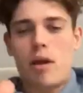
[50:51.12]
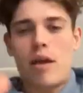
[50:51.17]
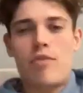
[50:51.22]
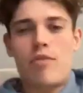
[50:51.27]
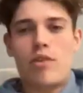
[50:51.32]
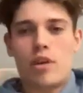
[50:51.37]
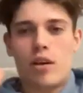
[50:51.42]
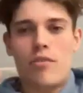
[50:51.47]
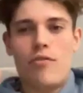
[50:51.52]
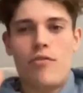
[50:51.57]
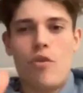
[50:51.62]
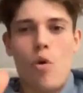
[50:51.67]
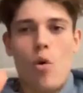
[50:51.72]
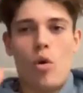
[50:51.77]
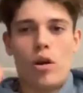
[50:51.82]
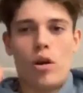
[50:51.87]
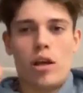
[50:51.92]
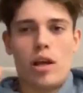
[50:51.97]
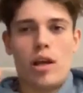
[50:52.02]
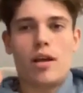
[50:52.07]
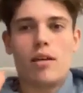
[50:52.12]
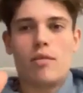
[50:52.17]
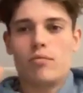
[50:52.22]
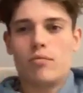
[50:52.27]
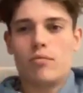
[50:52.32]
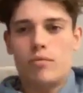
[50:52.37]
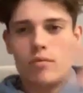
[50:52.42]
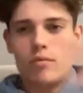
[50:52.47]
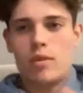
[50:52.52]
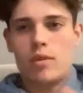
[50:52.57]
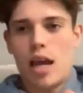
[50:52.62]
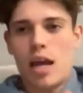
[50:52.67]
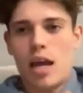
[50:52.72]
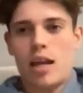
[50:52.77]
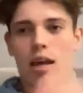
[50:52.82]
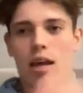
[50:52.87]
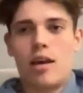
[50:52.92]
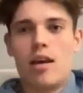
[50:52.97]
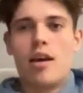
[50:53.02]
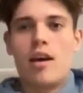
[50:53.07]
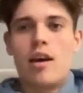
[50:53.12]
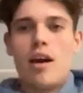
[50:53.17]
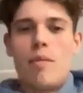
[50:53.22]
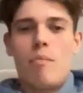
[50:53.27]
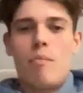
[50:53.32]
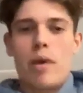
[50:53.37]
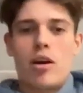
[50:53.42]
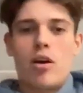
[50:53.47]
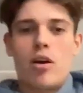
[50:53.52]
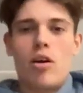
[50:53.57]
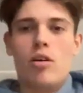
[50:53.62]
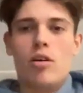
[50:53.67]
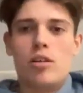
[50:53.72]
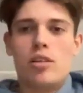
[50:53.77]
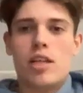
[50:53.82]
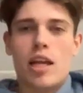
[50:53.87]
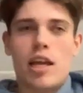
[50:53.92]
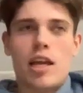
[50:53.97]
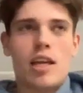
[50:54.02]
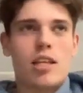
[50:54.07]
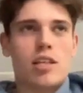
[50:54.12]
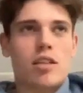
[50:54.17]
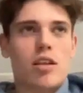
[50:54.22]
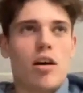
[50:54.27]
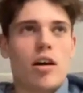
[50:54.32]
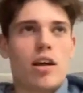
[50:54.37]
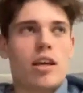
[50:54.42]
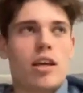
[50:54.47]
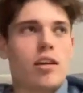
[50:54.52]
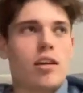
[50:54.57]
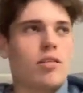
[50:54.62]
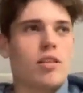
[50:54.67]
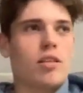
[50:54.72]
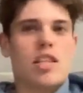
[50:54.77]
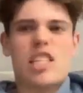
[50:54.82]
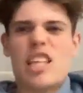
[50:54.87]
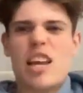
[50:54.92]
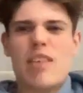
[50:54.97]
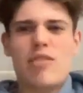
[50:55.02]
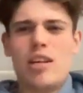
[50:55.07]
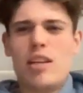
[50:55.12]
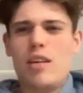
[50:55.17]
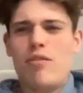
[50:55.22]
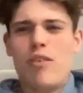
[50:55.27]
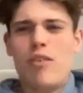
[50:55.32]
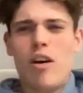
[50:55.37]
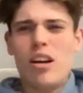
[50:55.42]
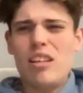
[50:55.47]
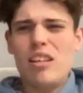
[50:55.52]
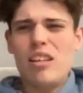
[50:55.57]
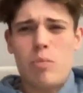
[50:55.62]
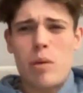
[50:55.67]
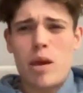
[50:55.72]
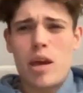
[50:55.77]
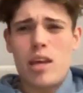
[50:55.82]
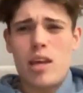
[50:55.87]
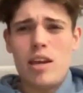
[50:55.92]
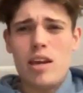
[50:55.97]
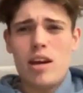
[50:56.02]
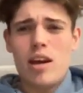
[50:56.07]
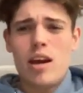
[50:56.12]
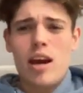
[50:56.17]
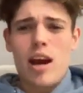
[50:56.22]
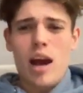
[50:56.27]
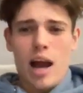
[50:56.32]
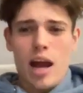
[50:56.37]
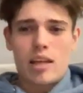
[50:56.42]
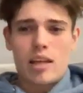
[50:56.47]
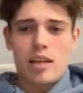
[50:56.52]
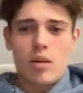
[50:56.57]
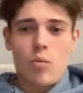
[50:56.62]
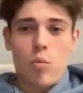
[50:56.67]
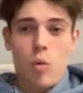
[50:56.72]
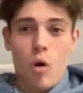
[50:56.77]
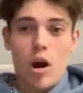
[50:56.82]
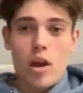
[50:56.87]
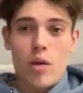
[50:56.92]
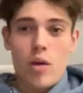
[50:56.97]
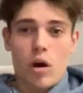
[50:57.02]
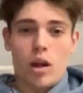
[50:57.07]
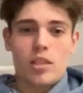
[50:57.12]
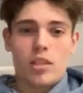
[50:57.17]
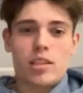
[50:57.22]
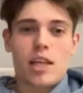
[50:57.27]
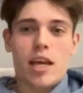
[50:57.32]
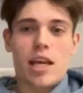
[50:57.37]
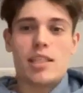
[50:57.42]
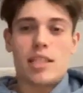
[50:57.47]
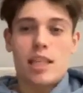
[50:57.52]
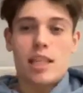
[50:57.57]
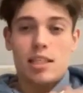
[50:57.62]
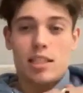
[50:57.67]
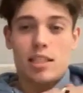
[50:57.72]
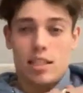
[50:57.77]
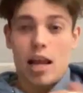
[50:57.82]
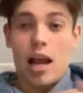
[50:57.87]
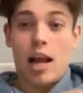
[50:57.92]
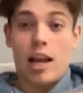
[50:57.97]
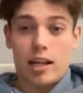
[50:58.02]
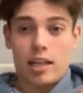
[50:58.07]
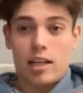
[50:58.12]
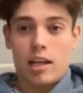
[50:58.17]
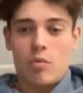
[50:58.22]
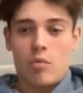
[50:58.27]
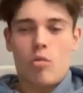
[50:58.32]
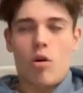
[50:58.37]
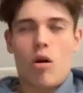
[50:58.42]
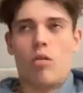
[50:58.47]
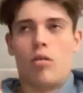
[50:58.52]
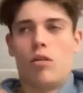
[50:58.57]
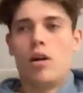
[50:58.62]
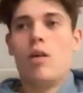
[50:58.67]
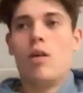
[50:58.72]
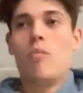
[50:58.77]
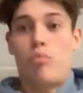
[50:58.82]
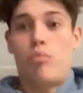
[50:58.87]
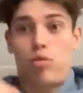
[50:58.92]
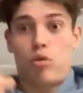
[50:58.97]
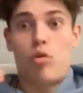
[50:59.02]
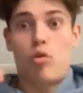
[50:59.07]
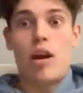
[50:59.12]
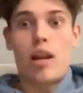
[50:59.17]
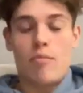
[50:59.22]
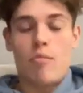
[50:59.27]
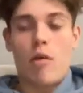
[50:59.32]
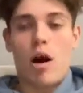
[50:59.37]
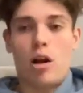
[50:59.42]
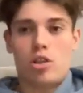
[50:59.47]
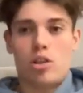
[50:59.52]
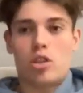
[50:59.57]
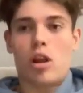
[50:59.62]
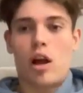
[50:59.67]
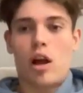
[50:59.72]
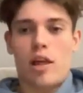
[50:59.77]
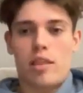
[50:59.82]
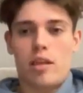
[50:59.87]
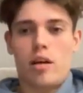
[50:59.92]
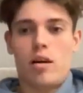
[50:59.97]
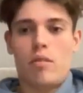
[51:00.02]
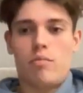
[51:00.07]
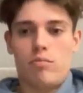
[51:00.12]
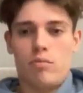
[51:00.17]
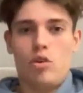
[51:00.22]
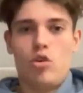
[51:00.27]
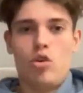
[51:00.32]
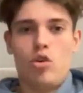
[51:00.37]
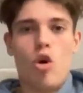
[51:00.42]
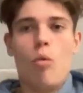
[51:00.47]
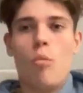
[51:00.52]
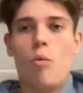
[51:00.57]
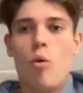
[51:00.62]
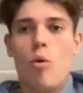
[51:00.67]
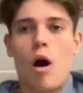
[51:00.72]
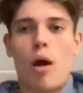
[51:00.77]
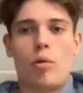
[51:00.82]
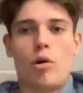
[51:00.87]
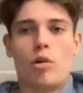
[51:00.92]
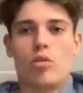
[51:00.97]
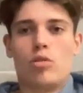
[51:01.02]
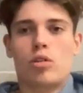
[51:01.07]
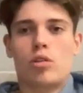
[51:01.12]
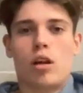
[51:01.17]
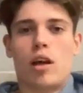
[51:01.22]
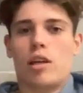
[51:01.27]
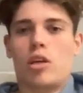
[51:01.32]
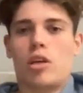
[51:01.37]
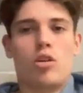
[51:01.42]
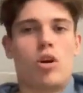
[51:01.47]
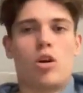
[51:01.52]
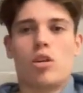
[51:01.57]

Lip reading: but if you can afford it, get it, because it is like 75p, and the white one tastes exactly, well, pretty much like the normal White Monster. Like, you're